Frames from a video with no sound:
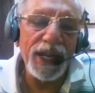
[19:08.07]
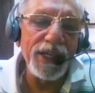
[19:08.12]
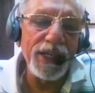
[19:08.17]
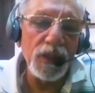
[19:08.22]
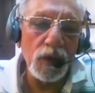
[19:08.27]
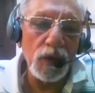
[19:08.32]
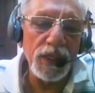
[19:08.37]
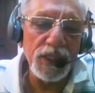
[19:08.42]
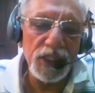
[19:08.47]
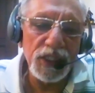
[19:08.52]

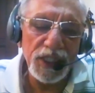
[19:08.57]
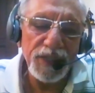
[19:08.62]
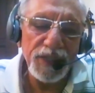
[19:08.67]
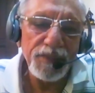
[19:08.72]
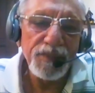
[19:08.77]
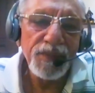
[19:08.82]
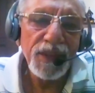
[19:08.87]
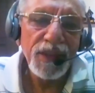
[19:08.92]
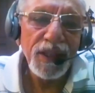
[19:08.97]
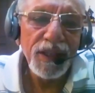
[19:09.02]

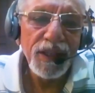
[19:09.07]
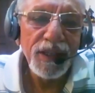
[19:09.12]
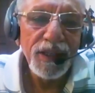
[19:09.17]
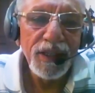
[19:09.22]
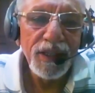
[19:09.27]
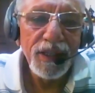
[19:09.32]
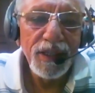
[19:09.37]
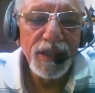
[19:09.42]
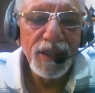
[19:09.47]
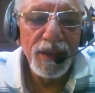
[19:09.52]
ideology,
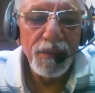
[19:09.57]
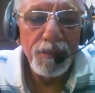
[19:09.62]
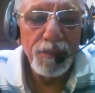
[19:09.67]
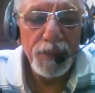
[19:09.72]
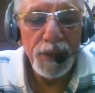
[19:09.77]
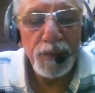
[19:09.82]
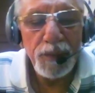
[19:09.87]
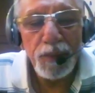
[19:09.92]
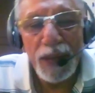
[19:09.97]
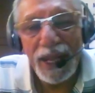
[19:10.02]

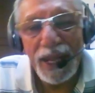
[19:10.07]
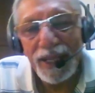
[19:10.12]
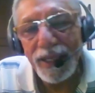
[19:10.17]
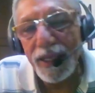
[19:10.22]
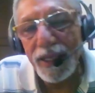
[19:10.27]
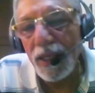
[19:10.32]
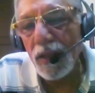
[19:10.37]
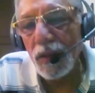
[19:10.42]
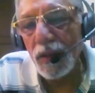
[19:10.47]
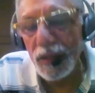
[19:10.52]
but
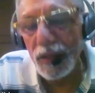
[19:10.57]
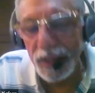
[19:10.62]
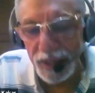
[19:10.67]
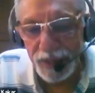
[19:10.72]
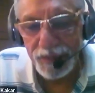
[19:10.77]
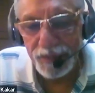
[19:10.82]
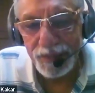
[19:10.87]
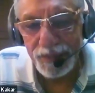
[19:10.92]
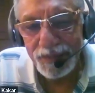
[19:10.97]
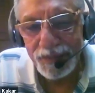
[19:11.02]
banking on them